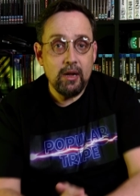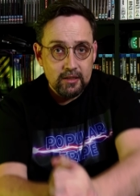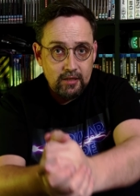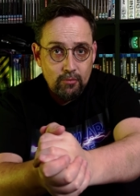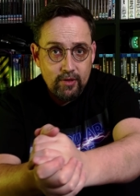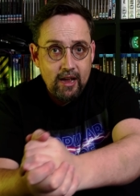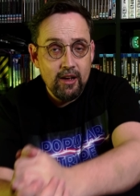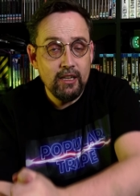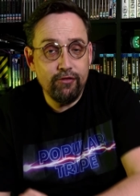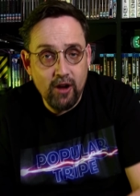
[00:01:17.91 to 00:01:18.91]
But without
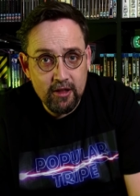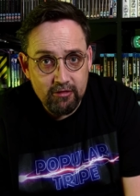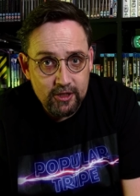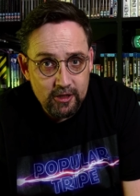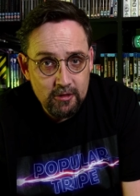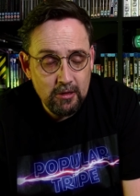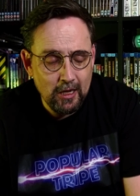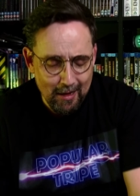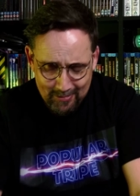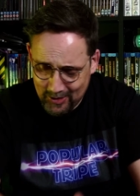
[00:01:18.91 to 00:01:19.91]
any further ado,
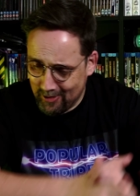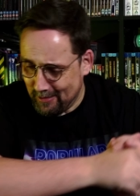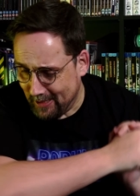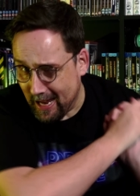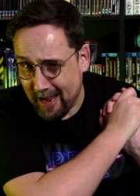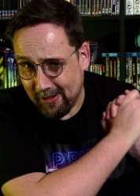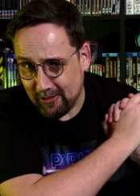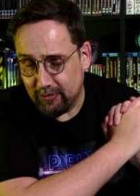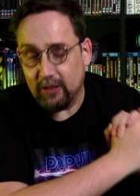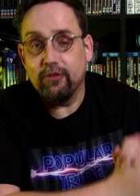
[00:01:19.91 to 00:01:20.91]
come join me
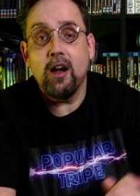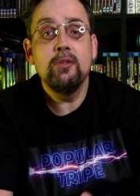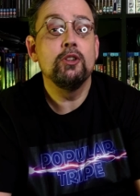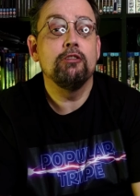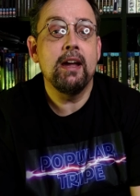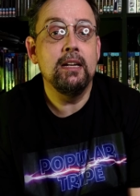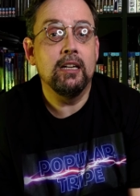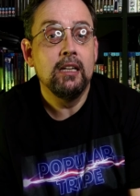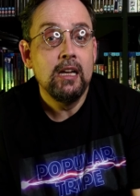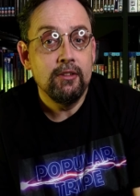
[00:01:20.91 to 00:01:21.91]
now for the final trailer,